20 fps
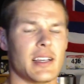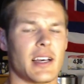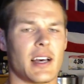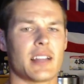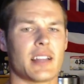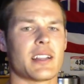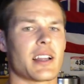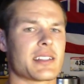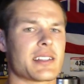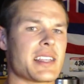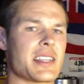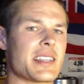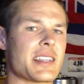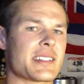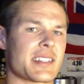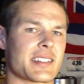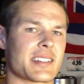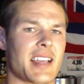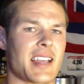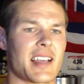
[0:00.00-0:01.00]
a
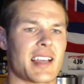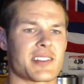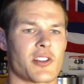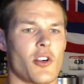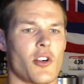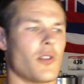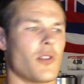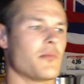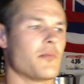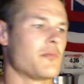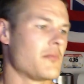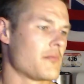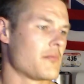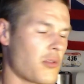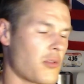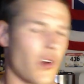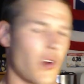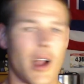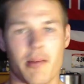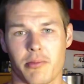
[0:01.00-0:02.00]
decent size home,
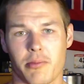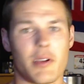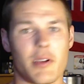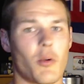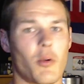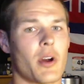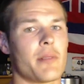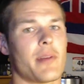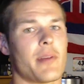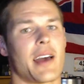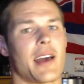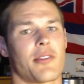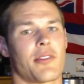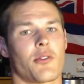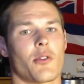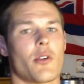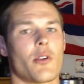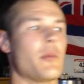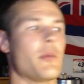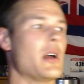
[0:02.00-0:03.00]
probably one
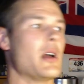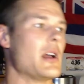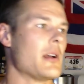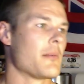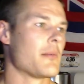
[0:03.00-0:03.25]
bathroom,